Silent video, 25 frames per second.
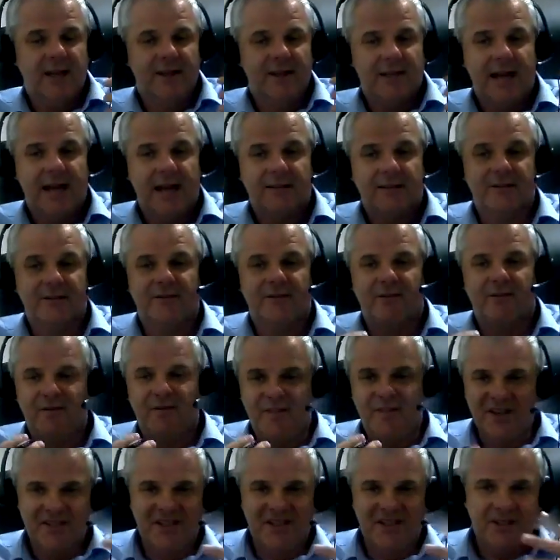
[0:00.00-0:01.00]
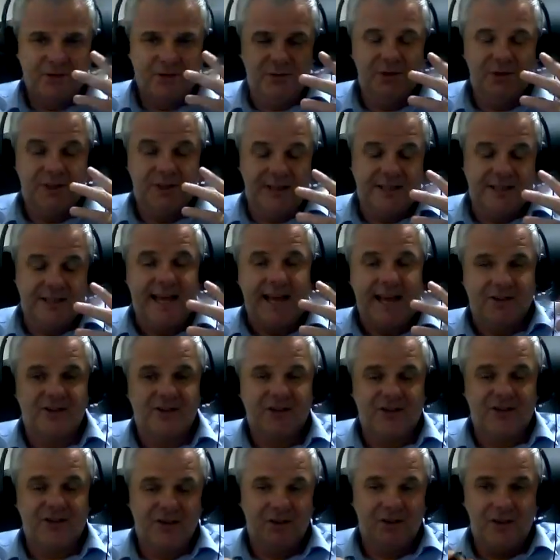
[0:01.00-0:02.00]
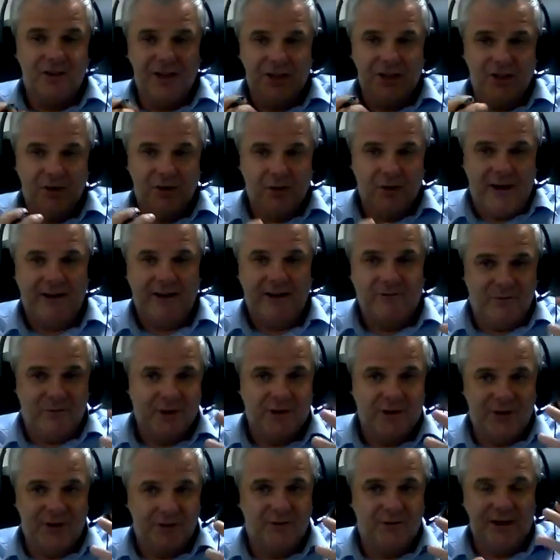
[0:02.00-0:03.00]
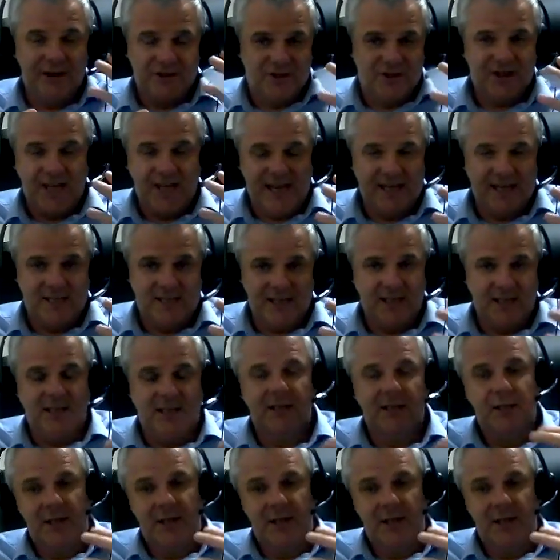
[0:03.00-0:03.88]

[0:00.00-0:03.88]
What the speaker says: that physical connection that you have with your educator